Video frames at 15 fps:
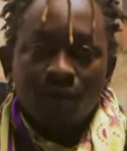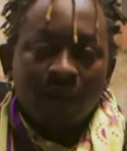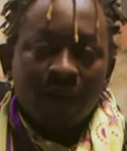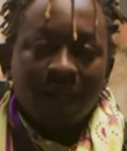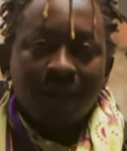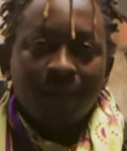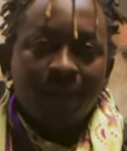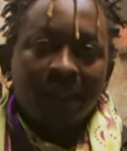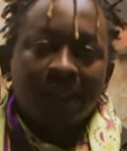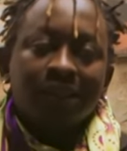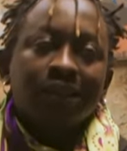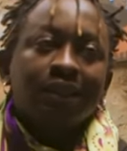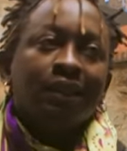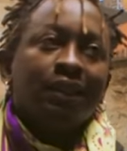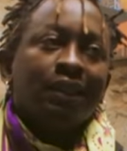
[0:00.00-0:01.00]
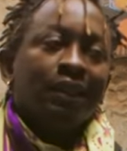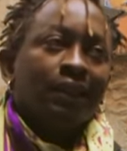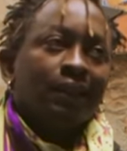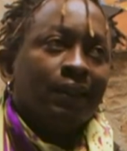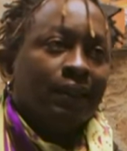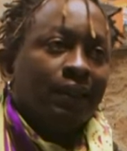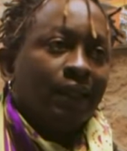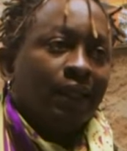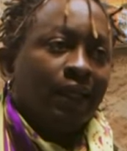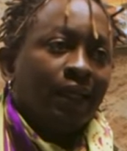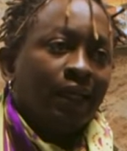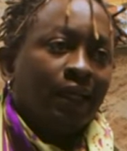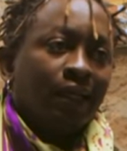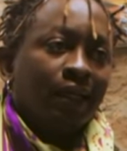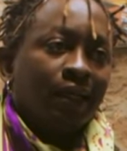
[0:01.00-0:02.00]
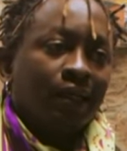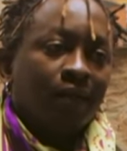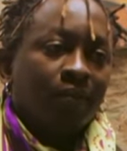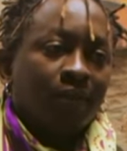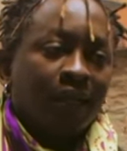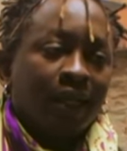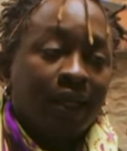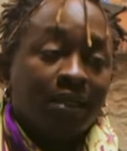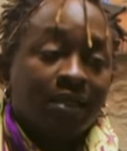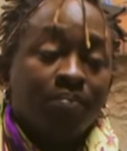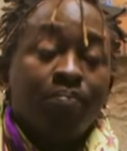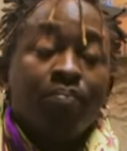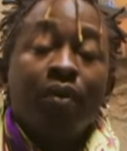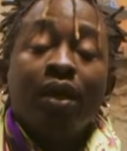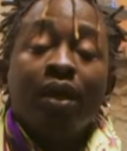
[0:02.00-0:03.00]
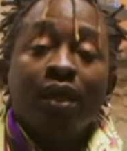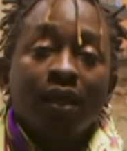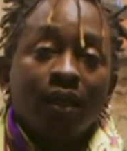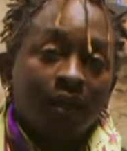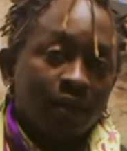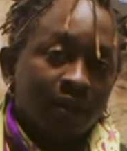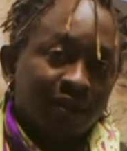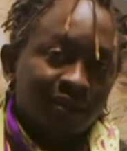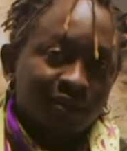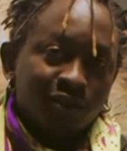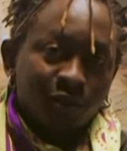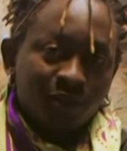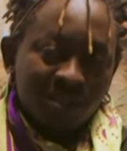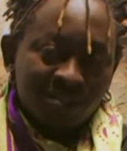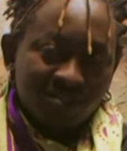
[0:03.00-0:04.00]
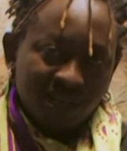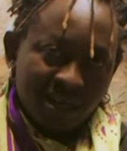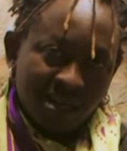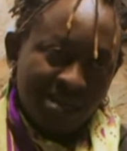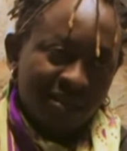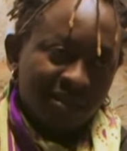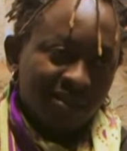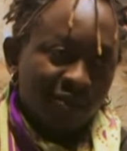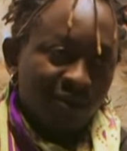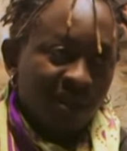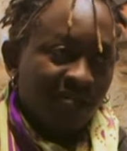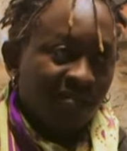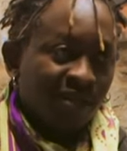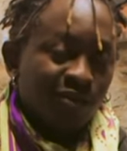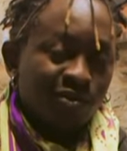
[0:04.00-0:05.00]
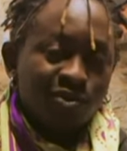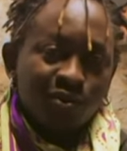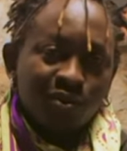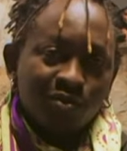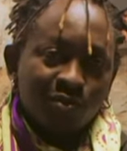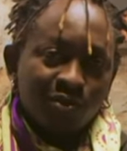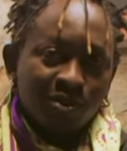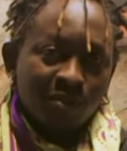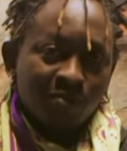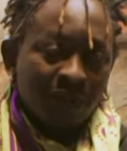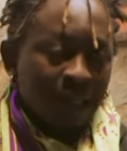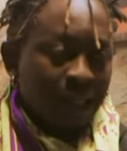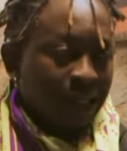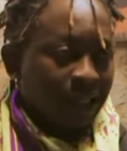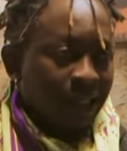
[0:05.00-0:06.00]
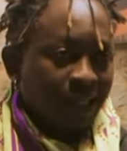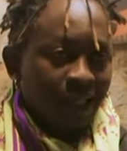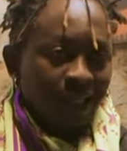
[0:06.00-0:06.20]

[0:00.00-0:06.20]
when we had a party. My dad is a big Twist fan. So whenever there was Twist music playing,